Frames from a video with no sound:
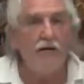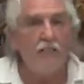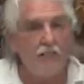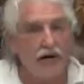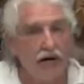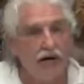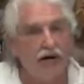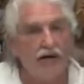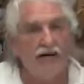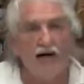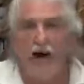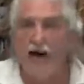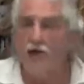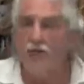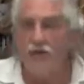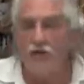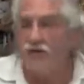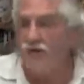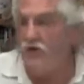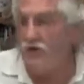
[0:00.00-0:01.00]
And by
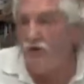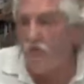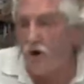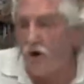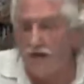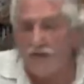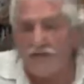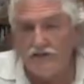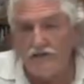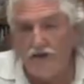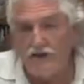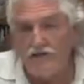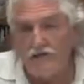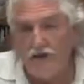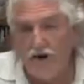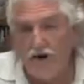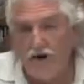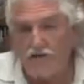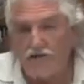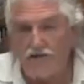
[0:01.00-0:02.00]
God, when you watch this
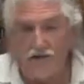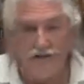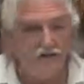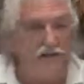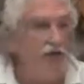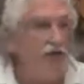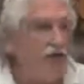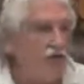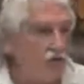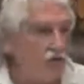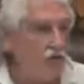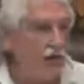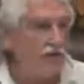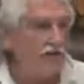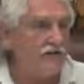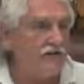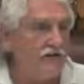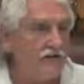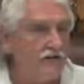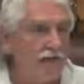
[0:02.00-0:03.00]
process, you
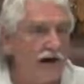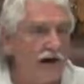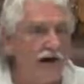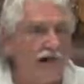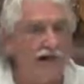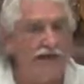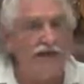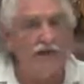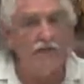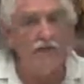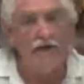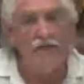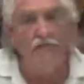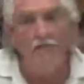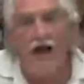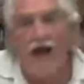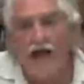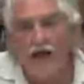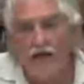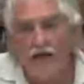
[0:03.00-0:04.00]
watch the body coming
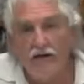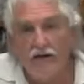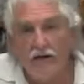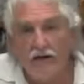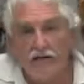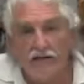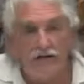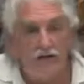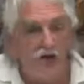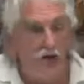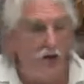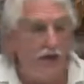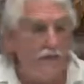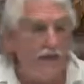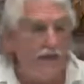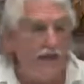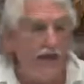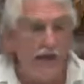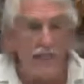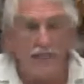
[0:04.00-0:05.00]
back. There's no
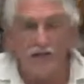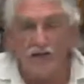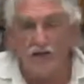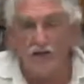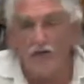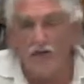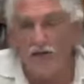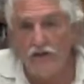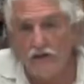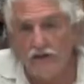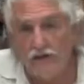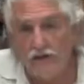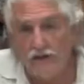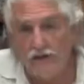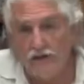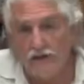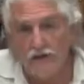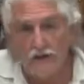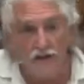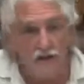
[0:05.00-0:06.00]
adapting to
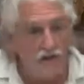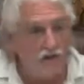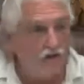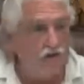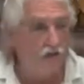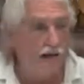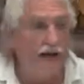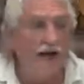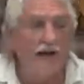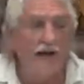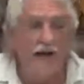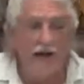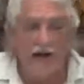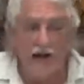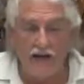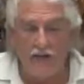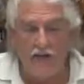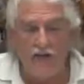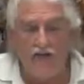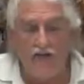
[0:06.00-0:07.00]
it. Your body
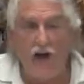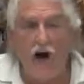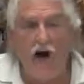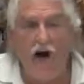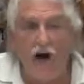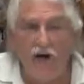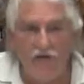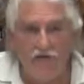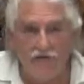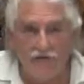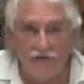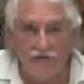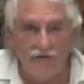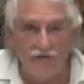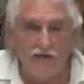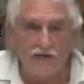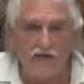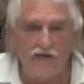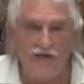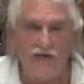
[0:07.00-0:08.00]
has fallen from
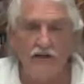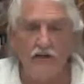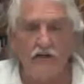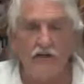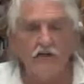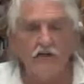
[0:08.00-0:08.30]
this.